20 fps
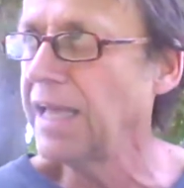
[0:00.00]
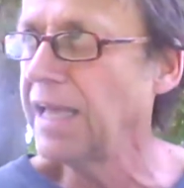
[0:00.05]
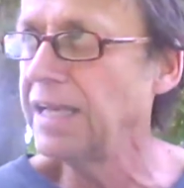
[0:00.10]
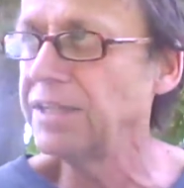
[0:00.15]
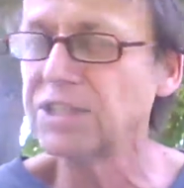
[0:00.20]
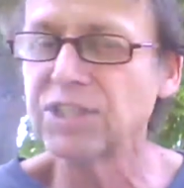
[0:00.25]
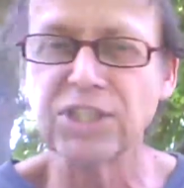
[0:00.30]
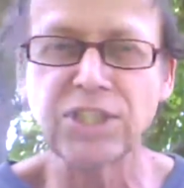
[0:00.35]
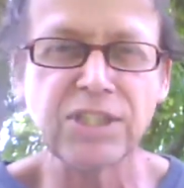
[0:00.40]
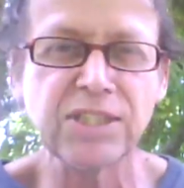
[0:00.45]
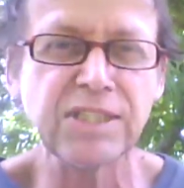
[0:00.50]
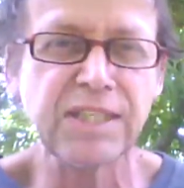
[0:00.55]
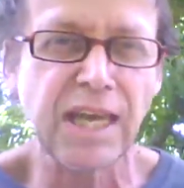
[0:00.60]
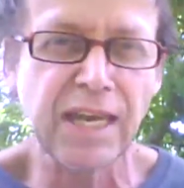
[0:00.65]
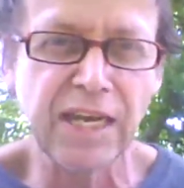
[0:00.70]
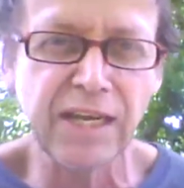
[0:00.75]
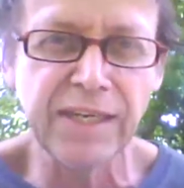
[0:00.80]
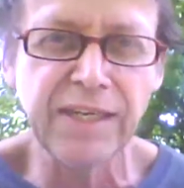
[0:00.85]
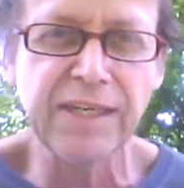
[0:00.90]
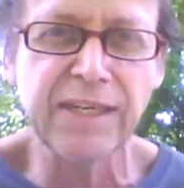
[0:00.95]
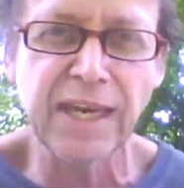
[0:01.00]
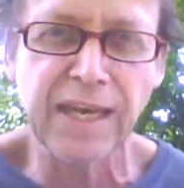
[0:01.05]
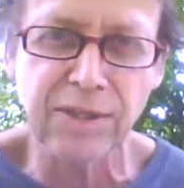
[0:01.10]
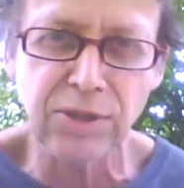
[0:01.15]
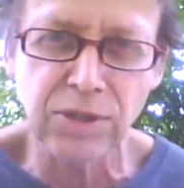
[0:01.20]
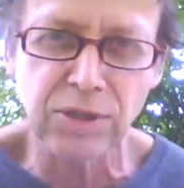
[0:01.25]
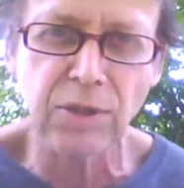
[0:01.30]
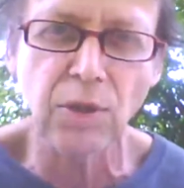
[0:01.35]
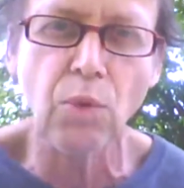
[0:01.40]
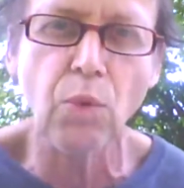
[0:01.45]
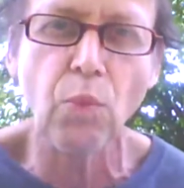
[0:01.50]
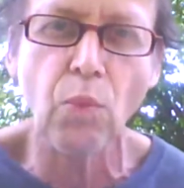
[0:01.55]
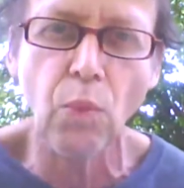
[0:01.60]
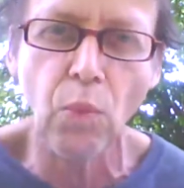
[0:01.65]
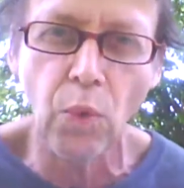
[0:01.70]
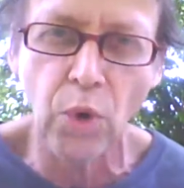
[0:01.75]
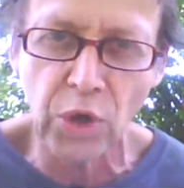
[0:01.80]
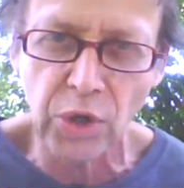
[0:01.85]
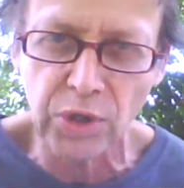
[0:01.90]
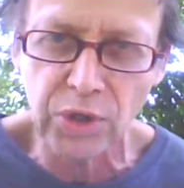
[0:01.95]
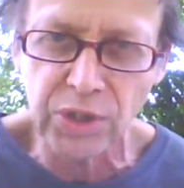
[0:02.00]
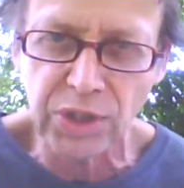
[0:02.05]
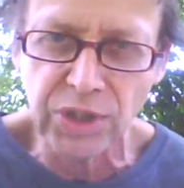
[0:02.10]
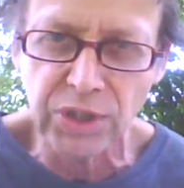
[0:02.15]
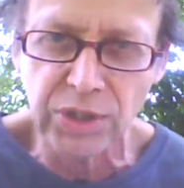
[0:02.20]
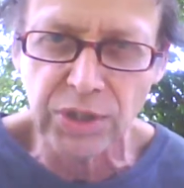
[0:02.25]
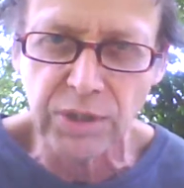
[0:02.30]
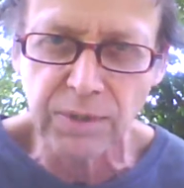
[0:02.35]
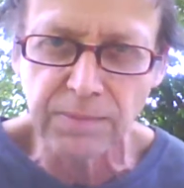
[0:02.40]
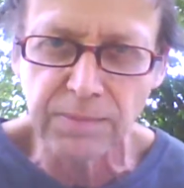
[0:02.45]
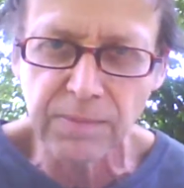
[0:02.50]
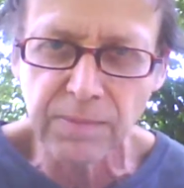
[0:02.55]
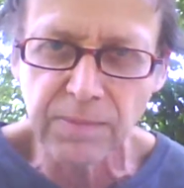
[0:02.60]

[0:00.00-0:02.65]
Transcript: It just steadily gets worse.